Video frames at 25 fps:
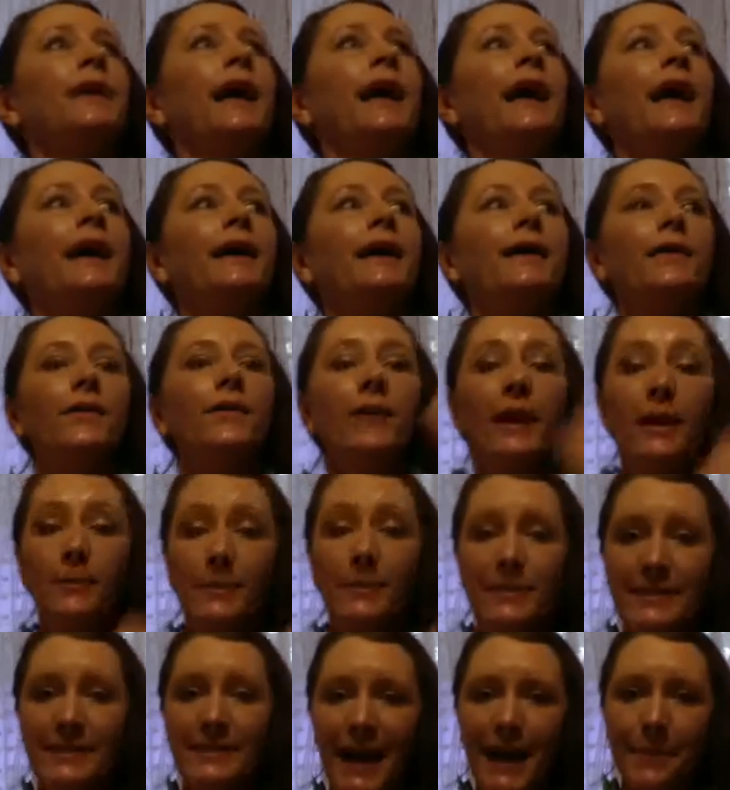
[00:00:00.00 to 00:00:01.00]
at? Okay,
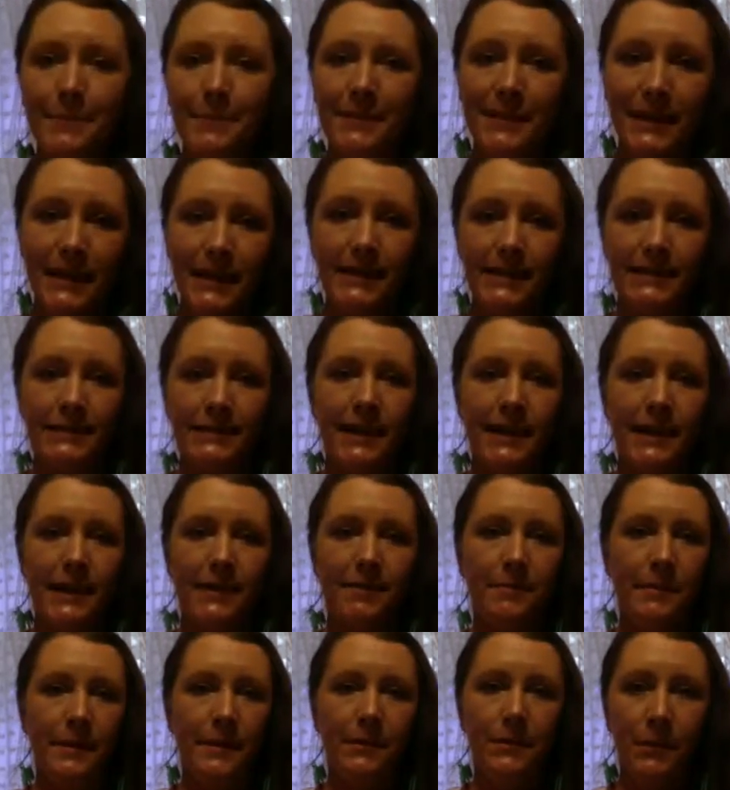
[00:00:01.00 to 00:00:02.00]
what's happening inside
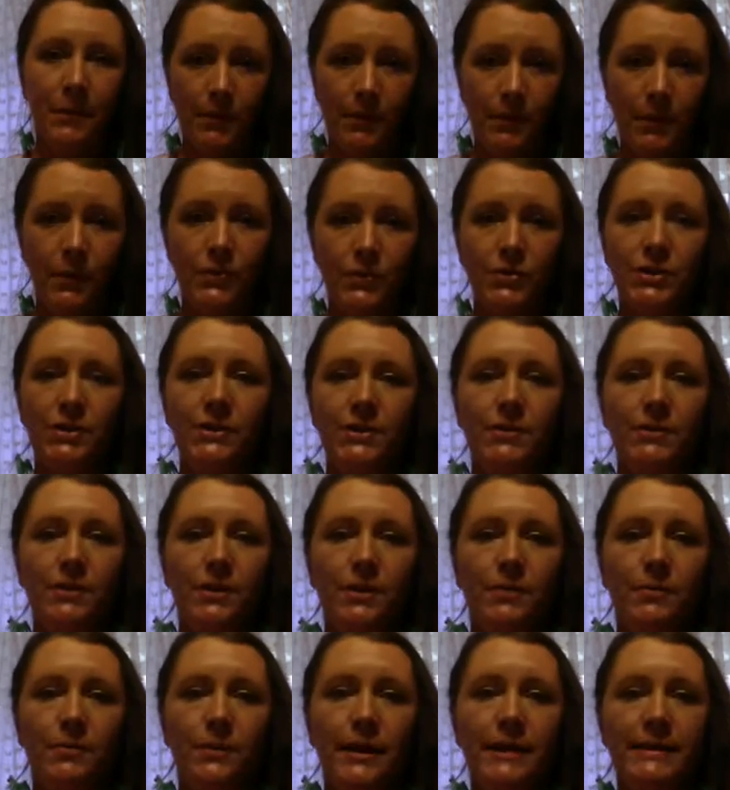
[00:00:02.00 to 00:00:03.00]
of me? What emotions
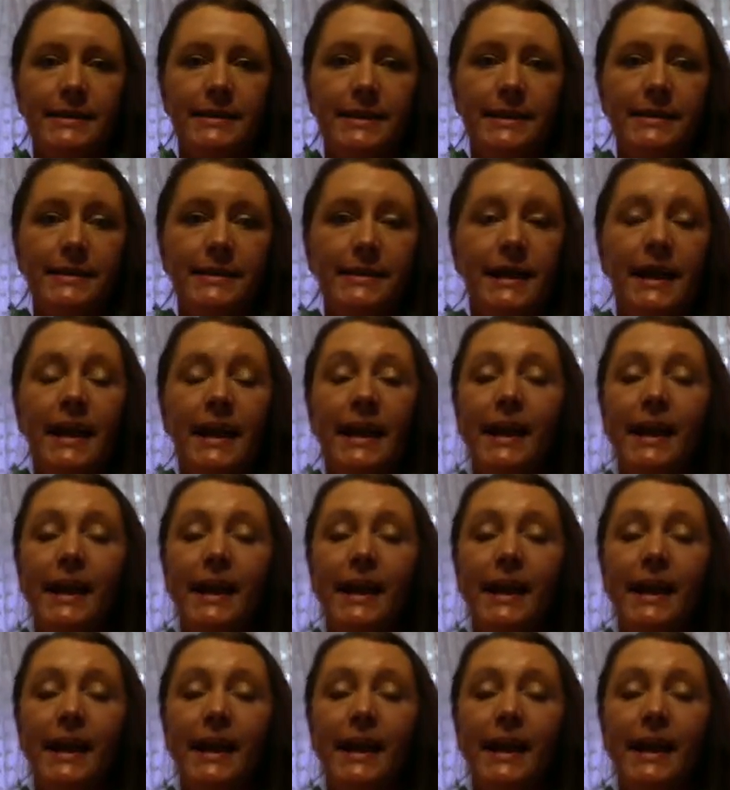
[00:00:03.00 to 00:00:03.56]
are present?